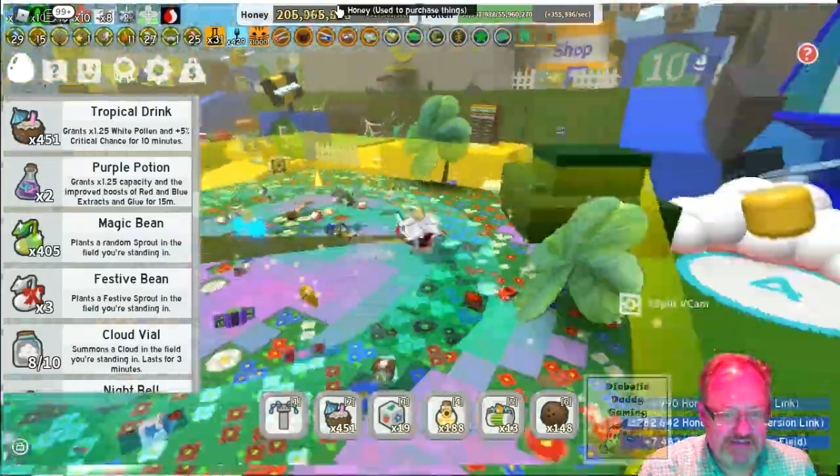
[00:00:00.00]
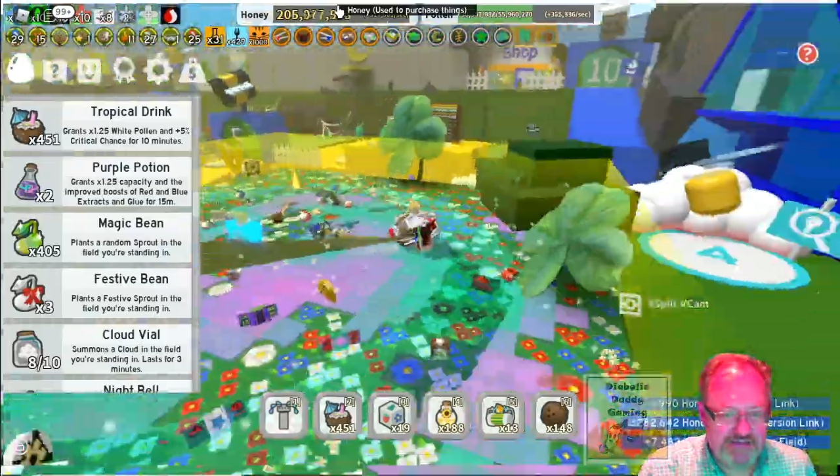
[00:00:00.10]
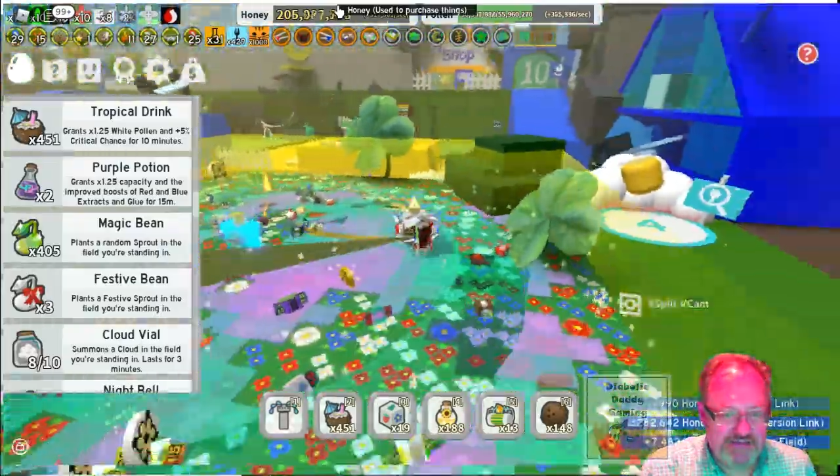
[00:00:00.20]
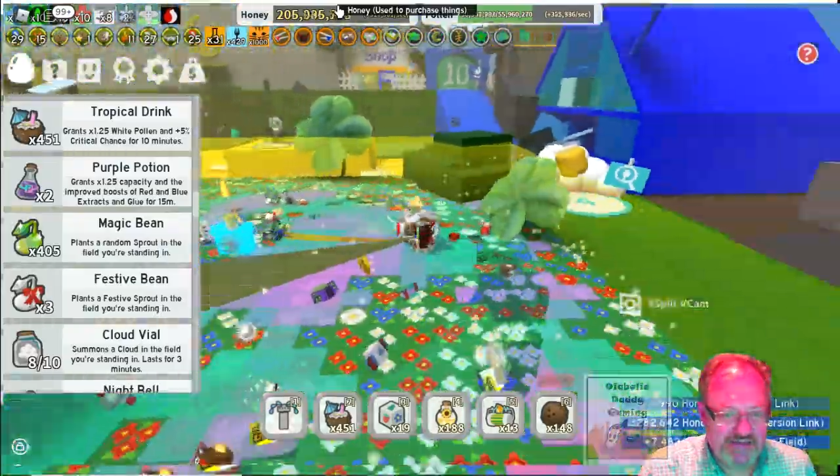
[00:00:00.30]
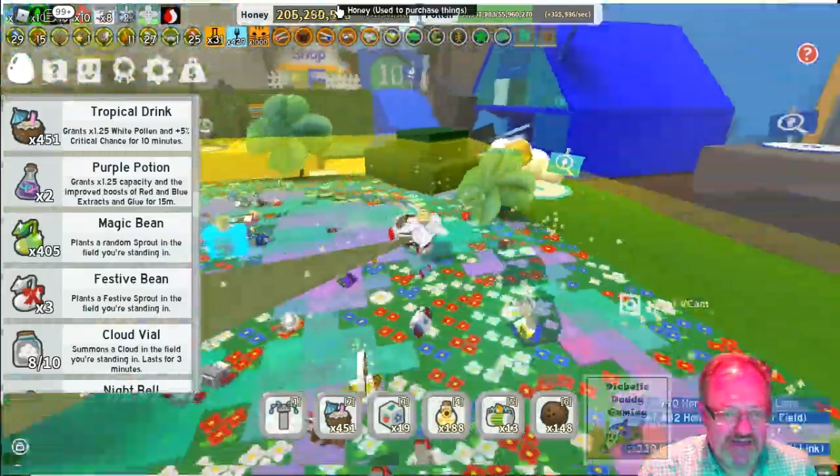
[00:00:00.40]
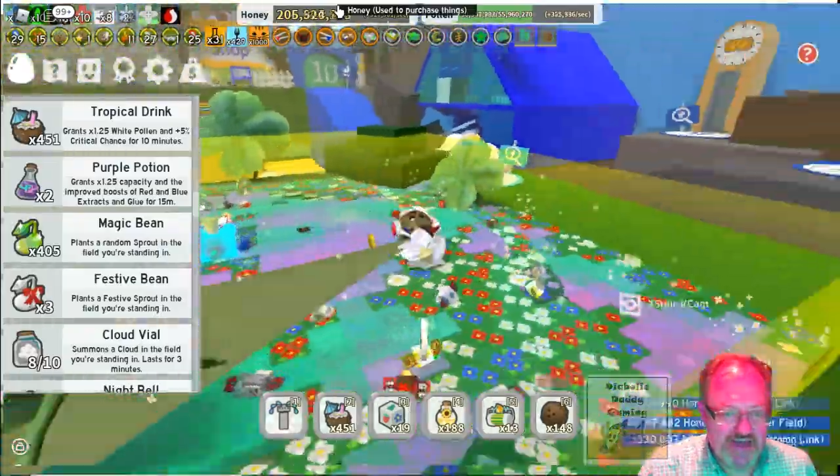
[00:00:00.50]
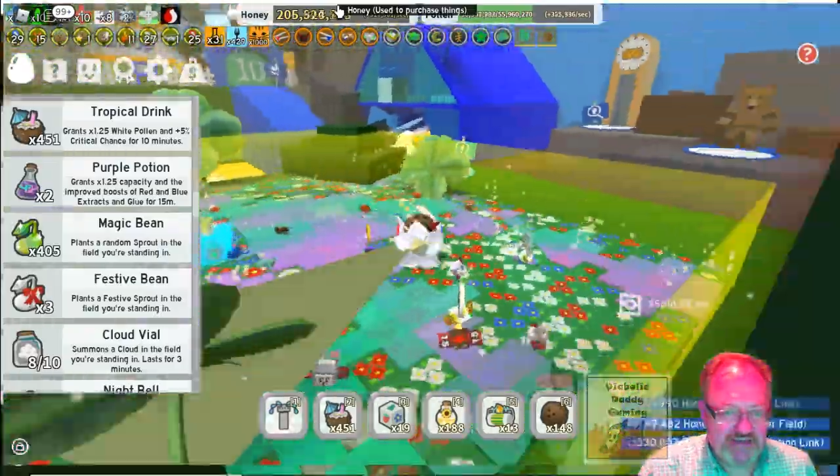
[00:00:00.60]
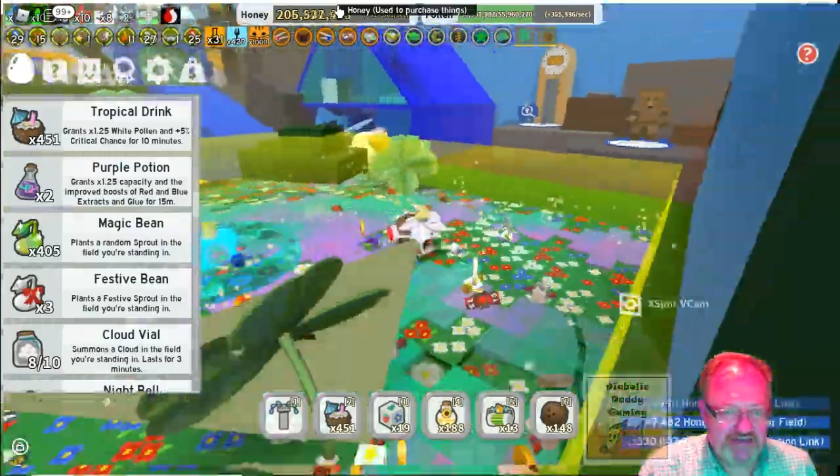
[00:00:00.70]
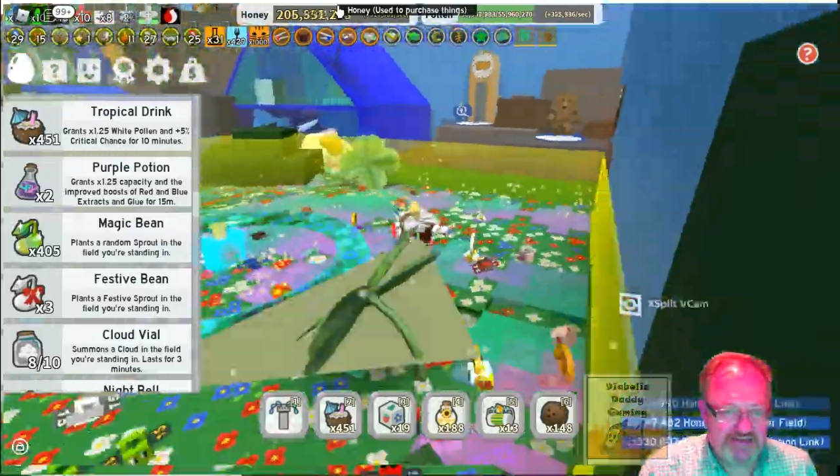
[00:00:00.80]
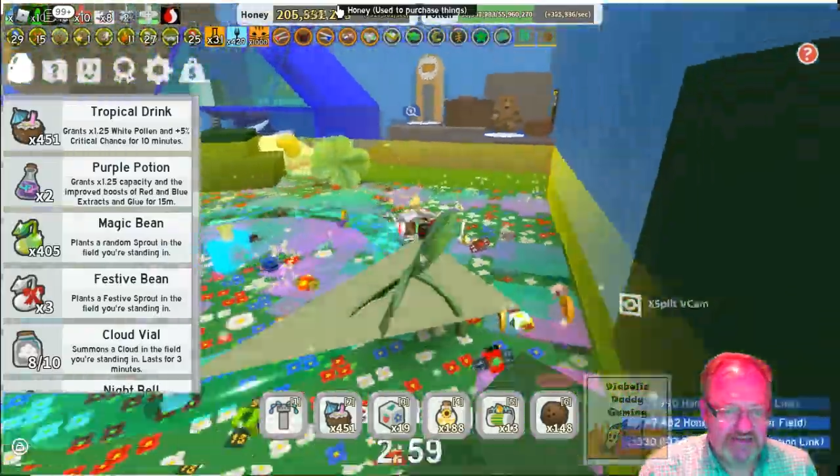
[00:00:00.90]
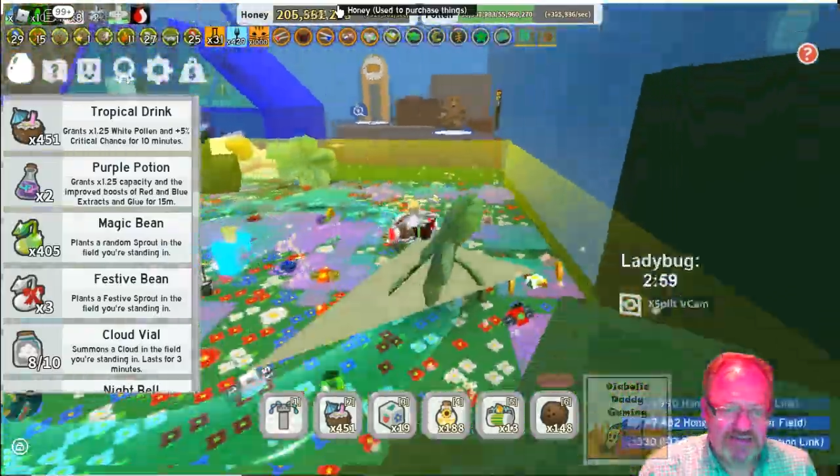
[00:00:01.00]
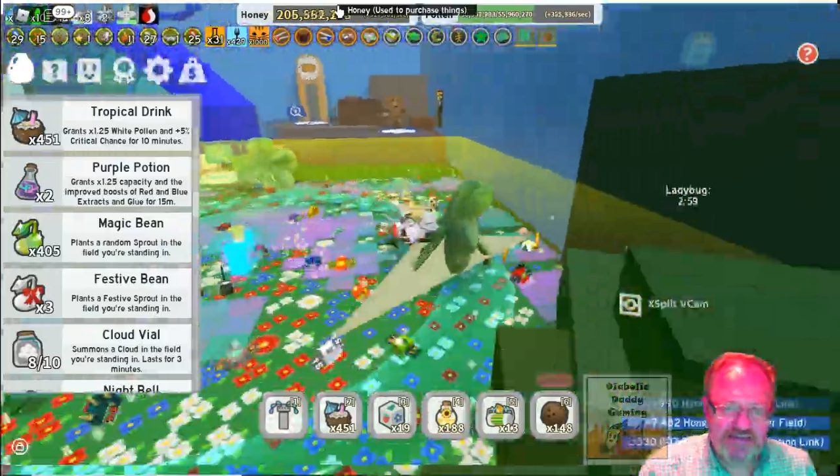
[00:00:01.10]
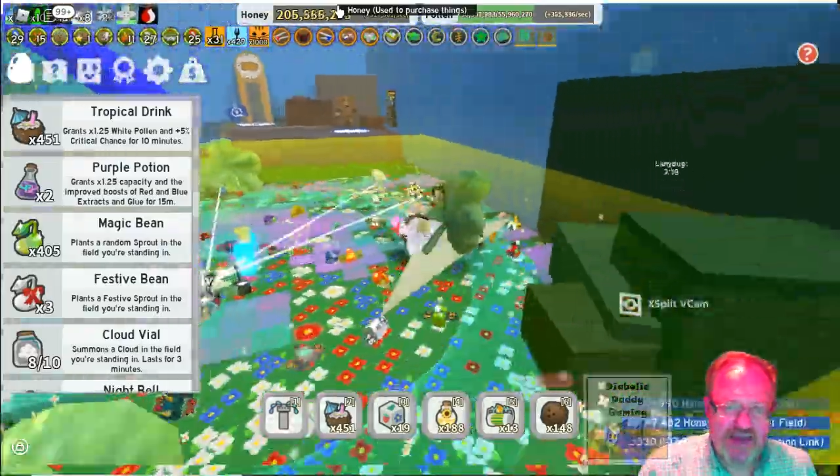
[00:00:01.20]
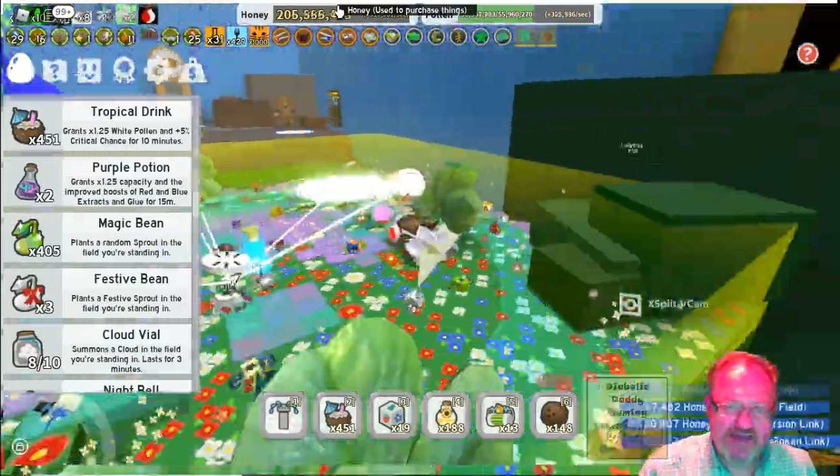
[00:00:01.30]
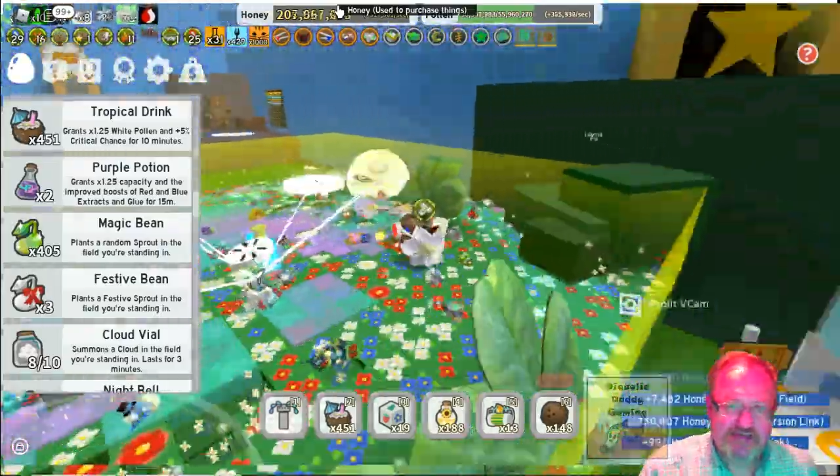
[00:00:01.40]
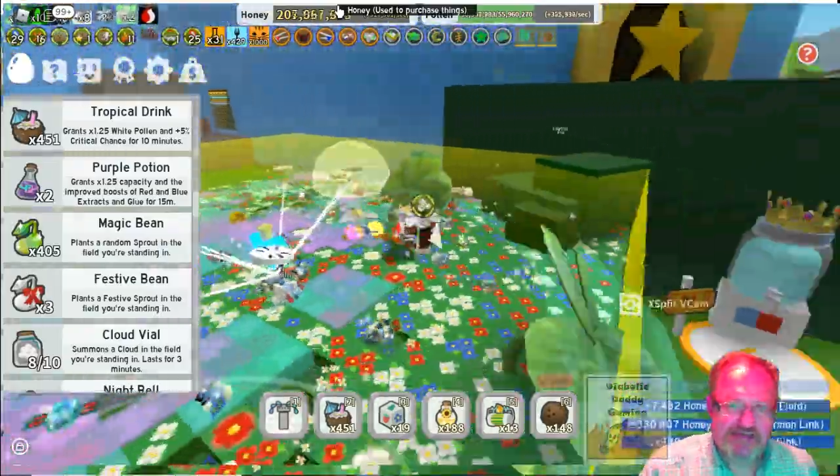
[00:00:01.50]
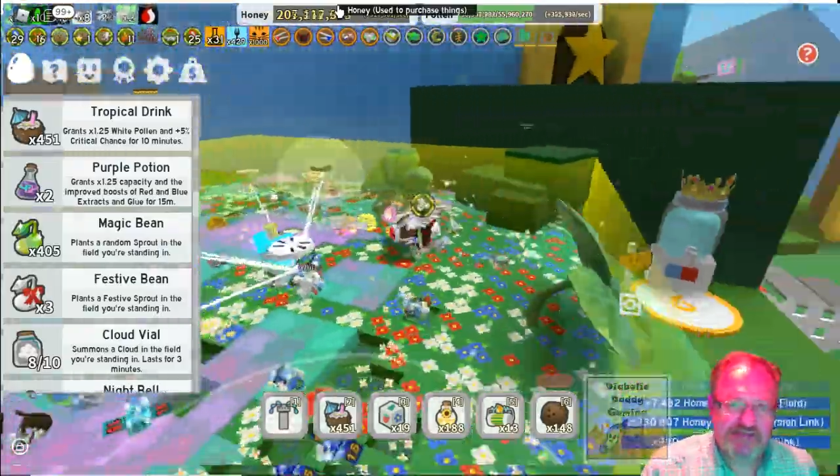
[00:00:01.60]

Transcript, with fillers: yes, tasteless